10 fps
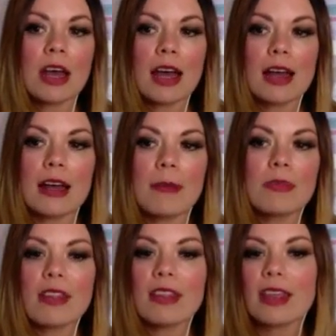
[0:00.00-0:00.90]

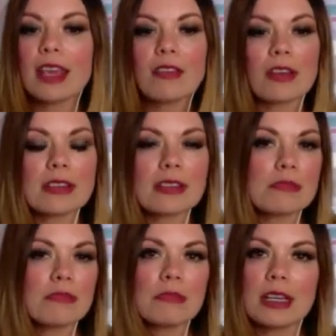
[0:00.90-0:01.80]
I think they'd give
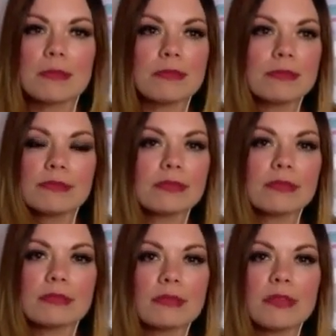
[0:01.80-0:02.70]
us
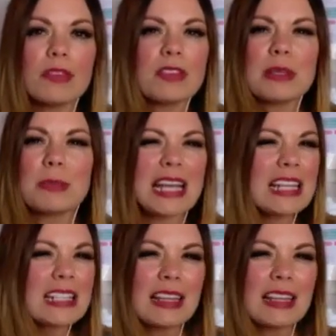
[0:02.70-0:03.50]
50%,